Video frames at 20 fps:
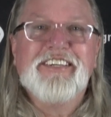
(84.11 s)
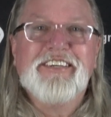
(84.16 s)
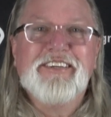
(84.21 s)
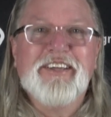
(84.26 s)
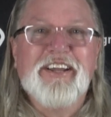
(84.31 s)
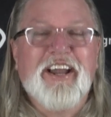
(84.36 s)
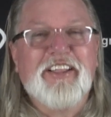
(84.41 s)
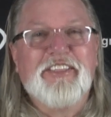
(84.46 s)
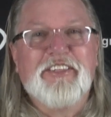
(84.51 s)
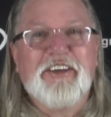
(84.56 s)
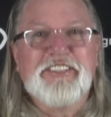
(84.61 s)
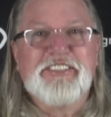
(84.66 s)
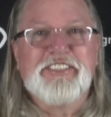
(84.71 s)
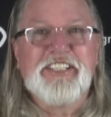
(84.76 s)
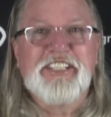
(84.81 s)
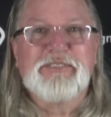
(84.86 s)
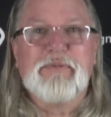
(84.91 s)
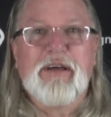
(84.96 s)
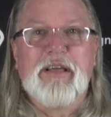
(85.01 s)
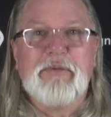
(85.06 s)
And I thought
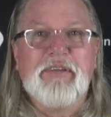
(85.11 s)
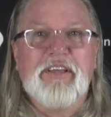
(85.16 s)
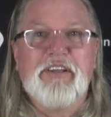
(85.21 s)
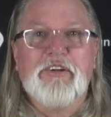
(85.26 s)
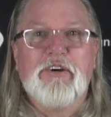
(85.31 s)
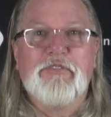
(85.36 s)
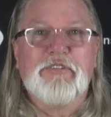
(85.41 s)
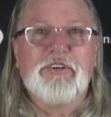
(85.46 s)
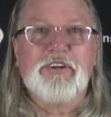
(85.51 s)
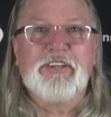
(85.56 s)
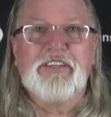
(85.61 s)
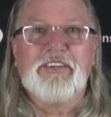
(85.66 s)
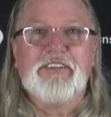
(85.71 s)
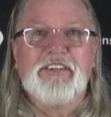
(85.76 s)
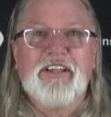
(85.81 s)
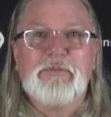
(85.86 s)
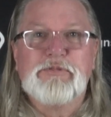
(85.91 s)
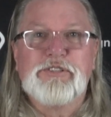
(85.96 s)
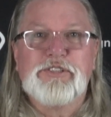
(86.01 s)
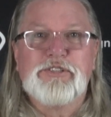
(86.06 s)
6 might be an
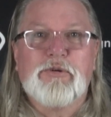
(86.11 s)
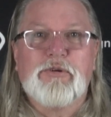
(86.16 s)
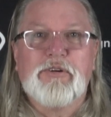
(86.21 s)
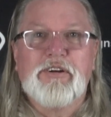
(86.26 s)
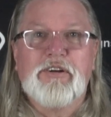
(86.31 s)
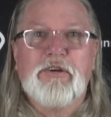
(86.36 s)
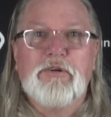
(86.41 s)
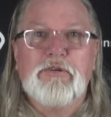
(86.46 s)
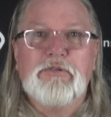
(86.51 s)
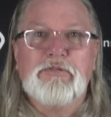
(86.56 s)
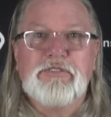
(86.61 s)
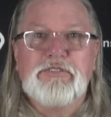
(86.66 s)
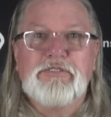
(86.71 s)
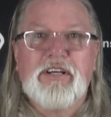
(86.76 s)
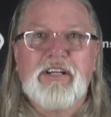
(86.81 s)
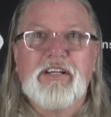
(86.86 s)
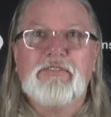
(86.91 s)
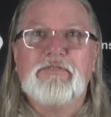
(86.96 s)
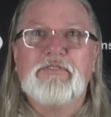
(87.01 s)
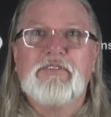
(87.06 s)
overkill. I'm short and old,
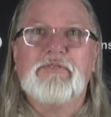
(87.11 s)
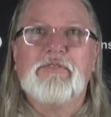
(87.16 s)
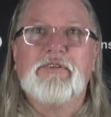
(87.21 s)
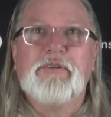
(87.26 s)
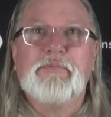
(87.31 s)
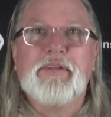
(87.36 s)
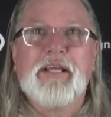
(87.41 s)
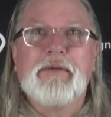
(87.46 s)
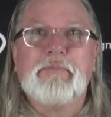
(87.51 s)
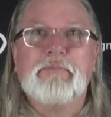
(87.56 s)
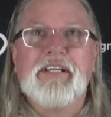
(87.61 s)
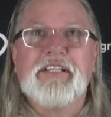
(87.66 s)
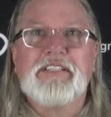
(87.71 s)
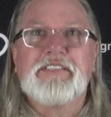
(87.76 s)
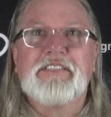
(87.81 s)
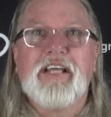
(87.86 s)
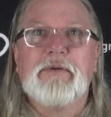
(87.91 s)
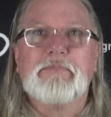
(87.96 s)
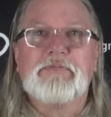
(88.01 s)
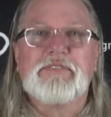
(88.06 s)
so I didn't really want to take big
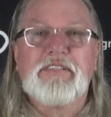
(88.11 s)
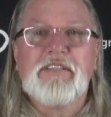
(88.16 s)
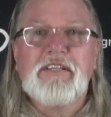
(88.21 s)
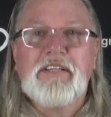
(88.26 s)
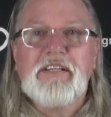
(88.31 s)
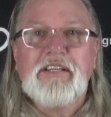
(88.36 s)
steps.